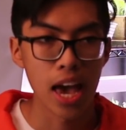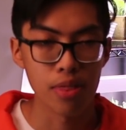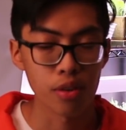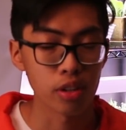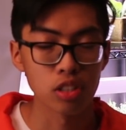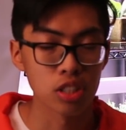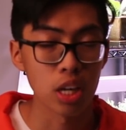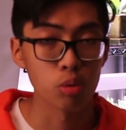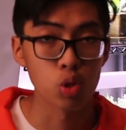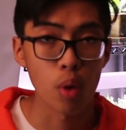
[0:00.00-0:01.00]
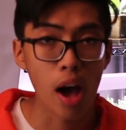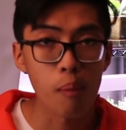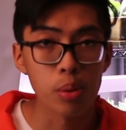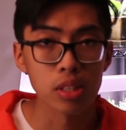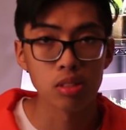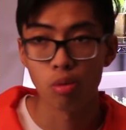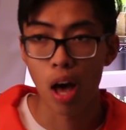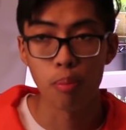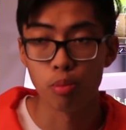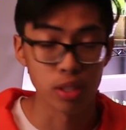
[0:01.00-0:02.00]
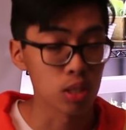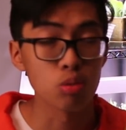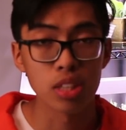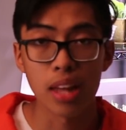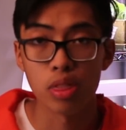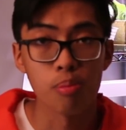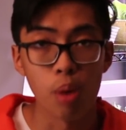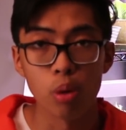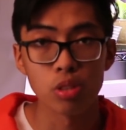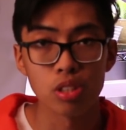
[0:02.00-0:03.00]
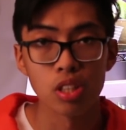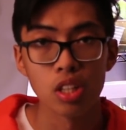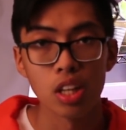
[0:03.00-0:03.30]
and their CO2 outputs, help reduce that the most,